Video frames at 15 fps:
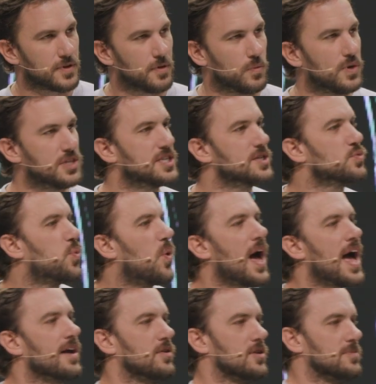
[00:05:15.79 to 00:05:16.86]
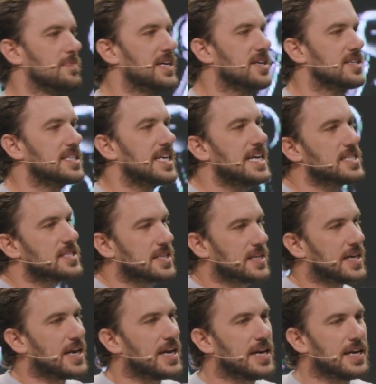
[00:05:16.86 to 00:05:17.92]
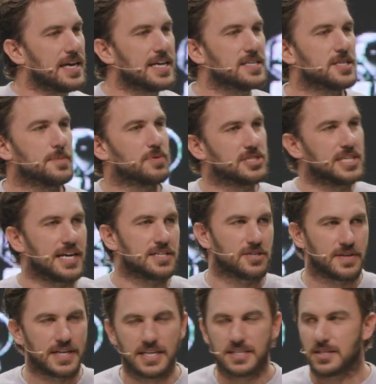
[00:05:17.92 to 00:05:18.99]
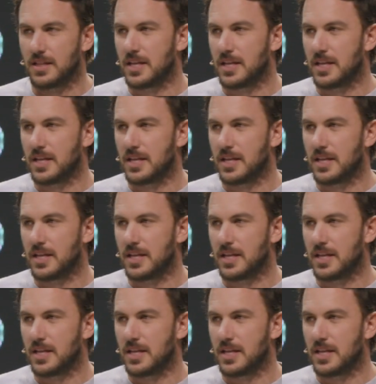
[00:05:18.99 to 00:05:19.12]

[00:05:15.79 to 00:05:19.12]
which is wild because he's the king, he's the protector, he's the